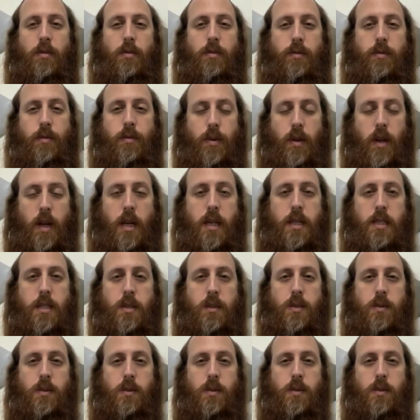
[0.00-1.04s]
for us
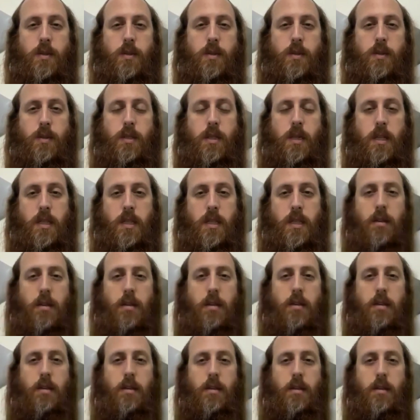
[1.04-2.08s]
to
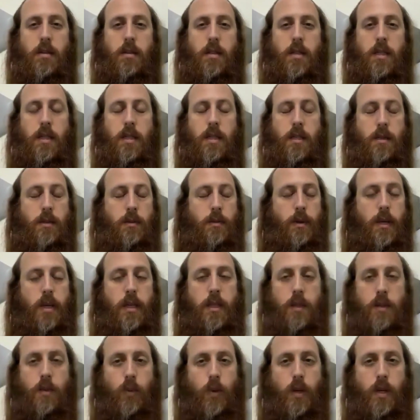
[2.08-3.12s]
succeed in
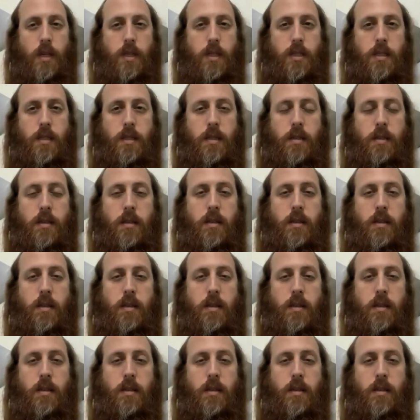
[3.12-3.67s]
great ways